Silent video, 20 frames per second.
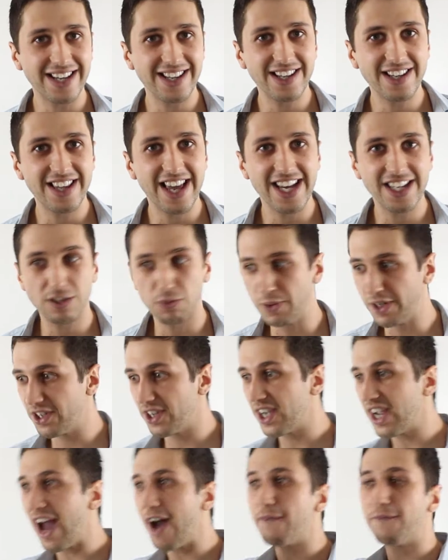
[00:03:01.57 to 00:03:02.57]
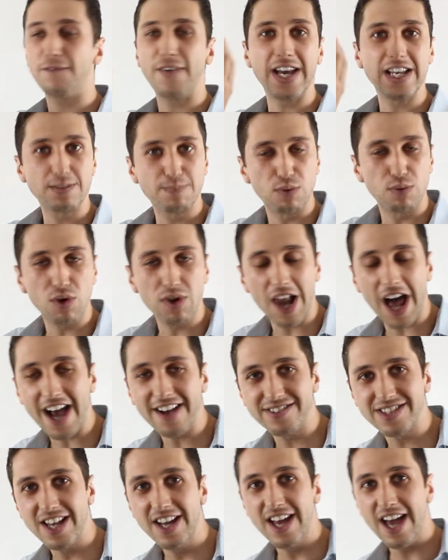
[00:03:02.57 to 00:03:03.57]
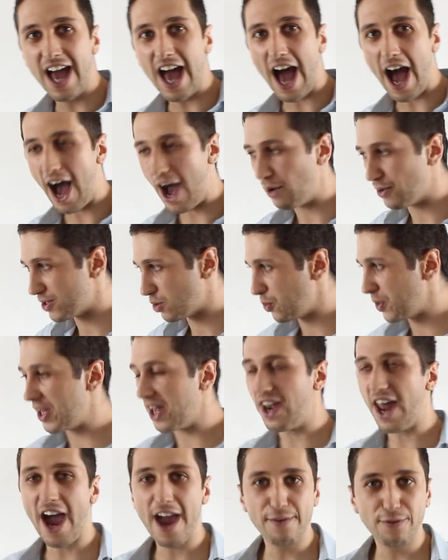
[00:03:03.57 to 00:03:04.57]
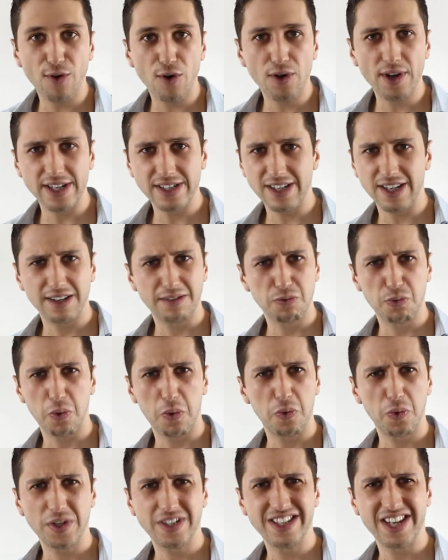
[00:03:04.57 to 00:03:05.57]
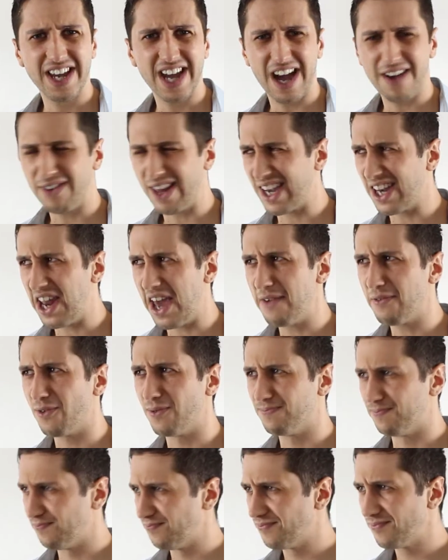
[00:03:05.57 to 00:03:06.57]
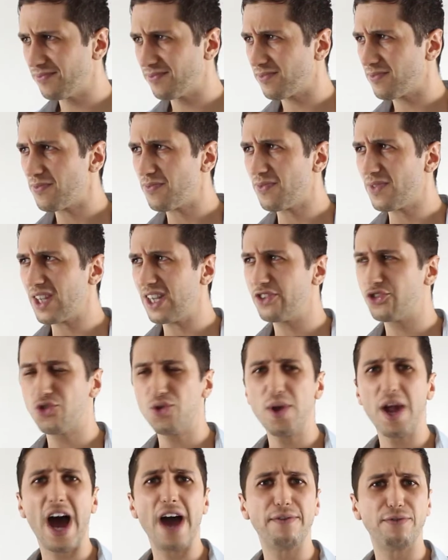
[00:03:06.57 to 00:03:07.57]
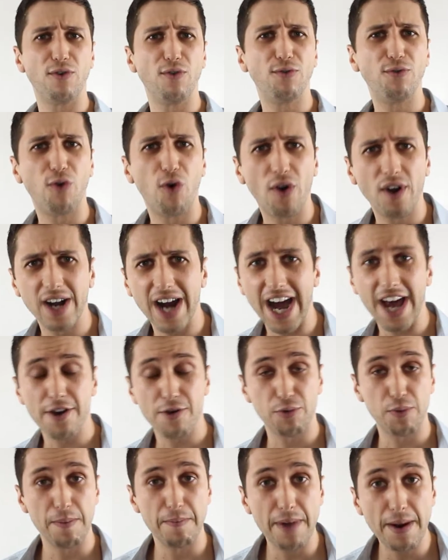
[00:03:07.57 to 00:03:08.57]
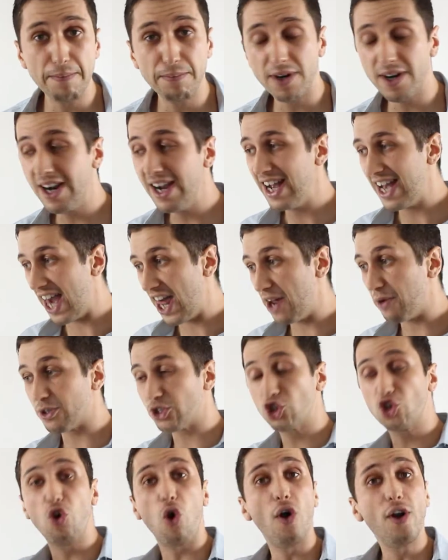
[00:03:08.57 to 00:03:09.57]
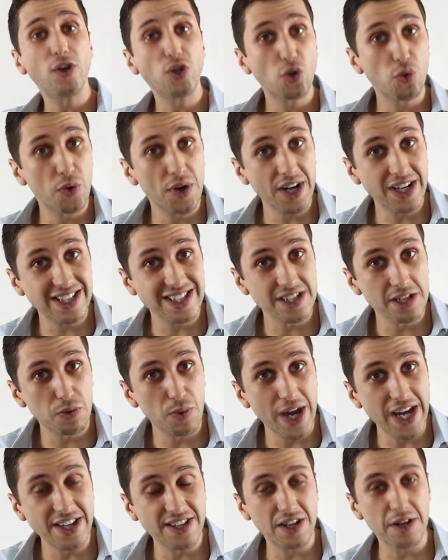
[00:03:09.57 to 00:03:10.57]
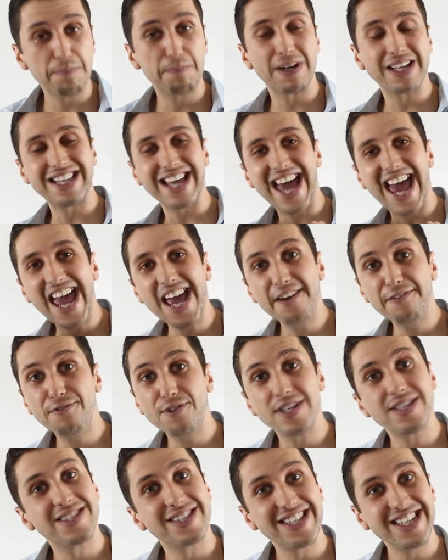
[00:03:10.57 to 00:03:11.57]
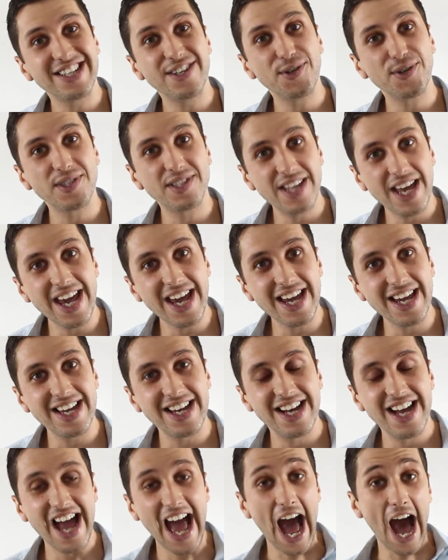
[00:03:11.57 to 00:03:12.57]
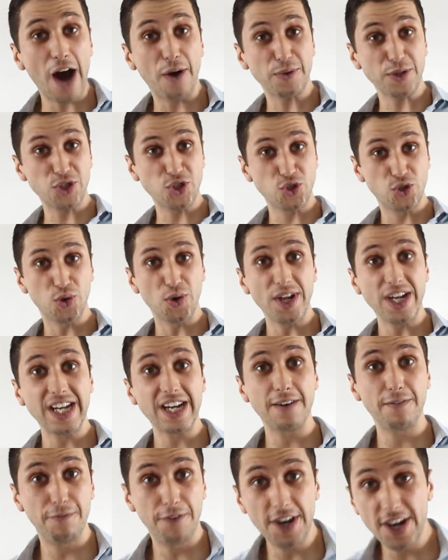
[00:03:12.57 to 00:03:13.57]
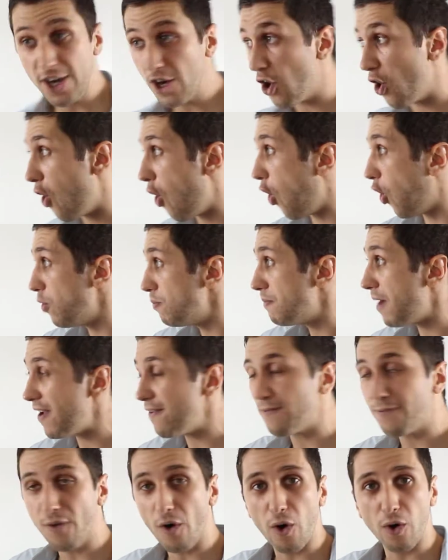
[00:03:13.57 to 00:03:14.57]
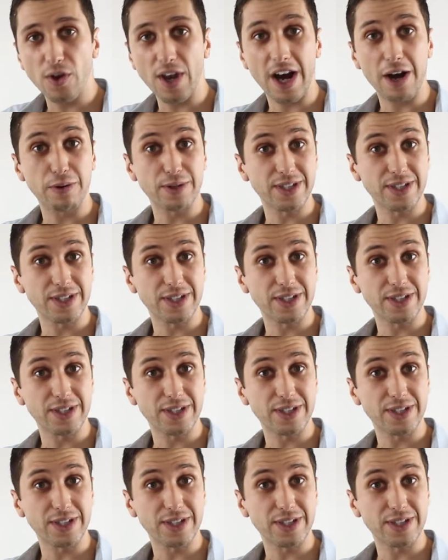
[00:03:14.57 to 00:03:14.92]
in the days, we didn't have Facebook Lives. I was with an iPhone. I think, what did I have? Like an iPhone 3, iPhone 4, I don't remember. And I was going to work as a waiter, but every single day I was shooting a video on my phone.